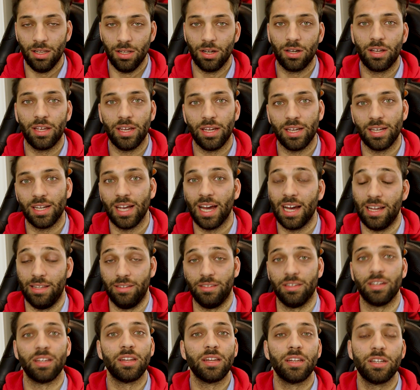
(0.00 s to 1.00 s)
looking
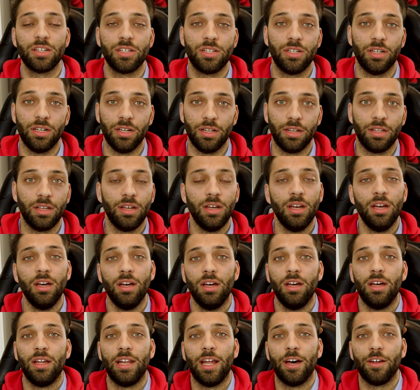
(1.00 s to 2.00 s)
as it should.
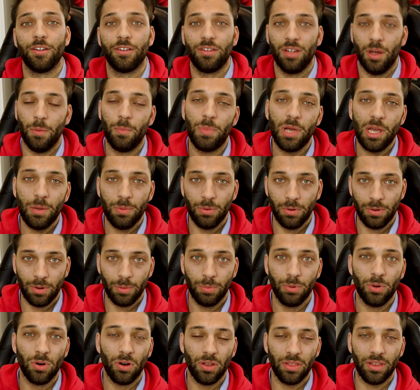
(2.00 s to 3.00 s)
Now some people
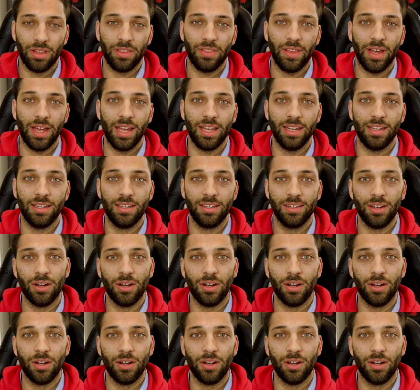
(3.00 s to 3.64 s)
report that they